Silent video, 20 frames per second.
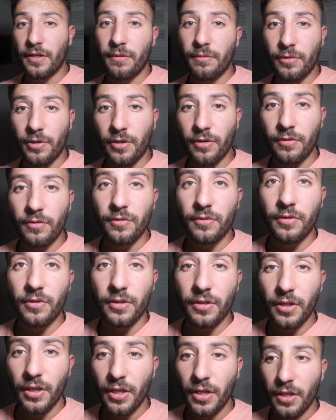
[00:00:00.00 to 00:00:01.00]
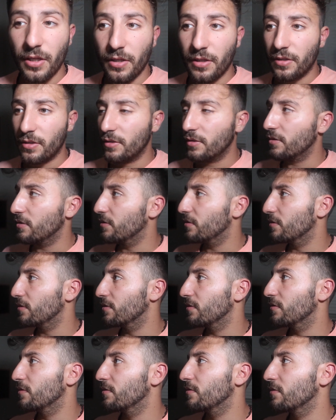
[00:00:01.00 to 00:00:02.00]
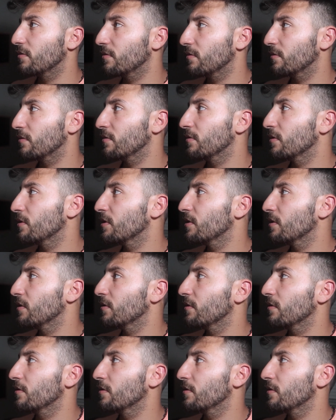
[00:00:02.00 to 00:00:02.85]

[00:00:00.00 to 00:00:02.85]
that number on Google. Well, to be honest, you got it. You got it off